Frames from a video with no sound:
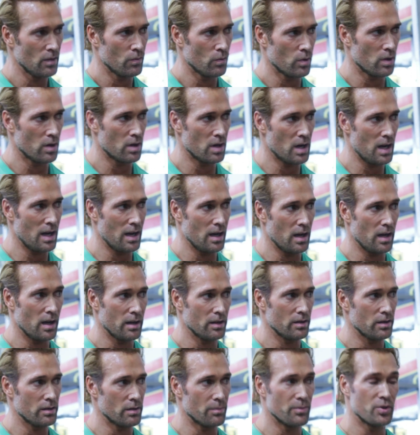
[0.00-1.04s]
where
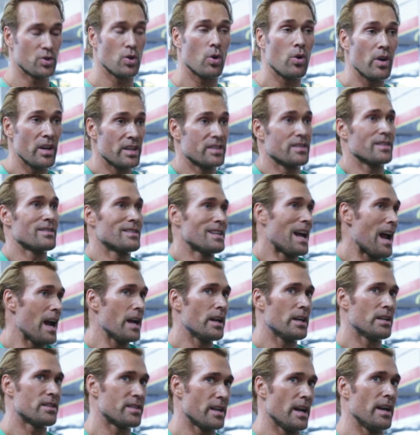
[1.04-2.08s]
the majority of
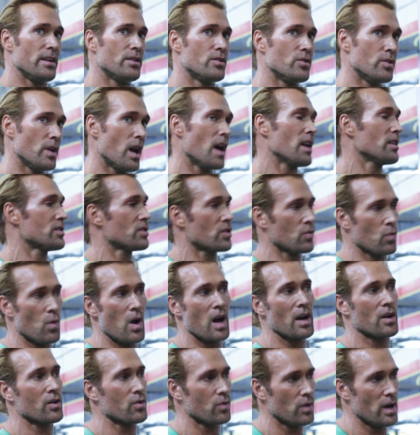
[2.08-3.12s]
society today do not
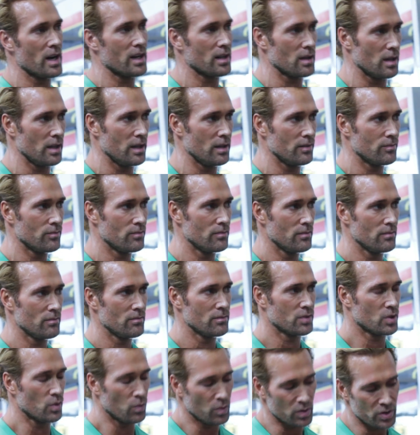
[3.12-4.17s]
squat correctly.
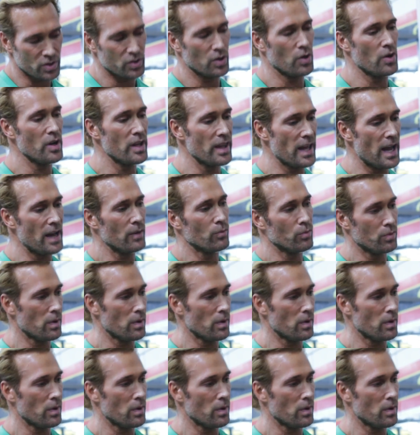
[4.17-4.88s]
So we'll show you that.